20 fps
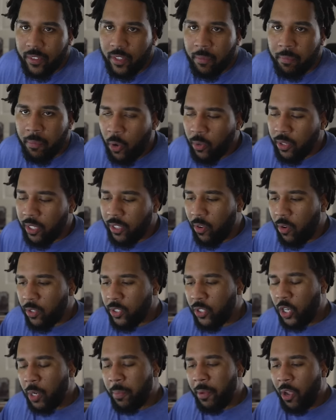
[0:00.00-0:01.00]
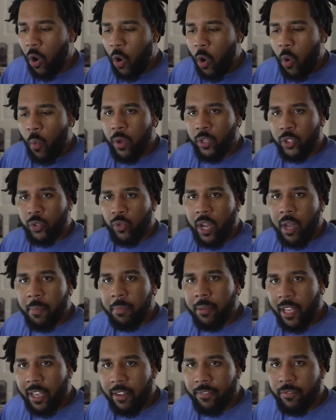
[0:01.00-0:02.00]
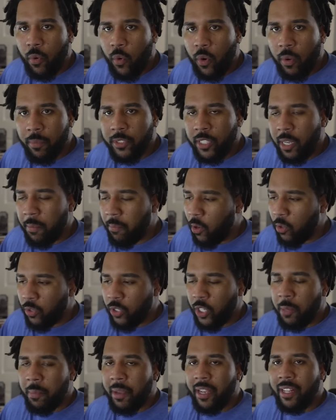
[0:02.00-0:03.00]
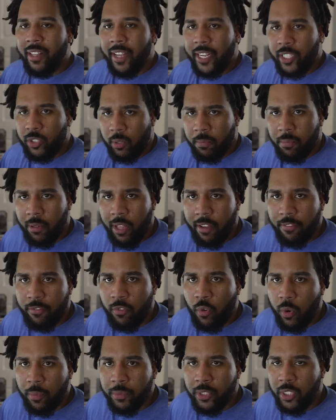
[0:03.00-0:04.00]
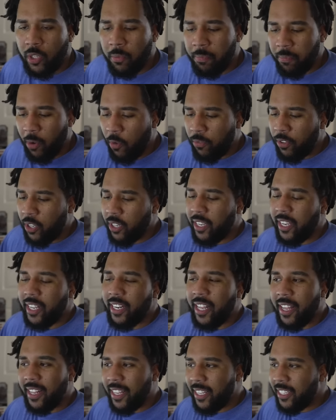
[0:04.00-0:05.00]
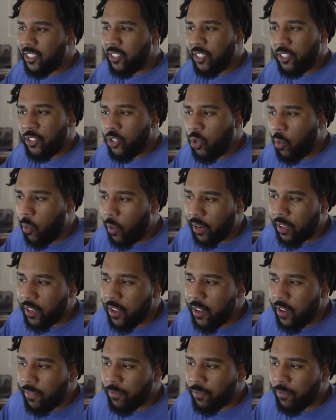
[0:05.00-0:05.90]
Both of those are going to be all-wheel drive platforms. They're both going to be electric platforms. You both are going to get that instant torque.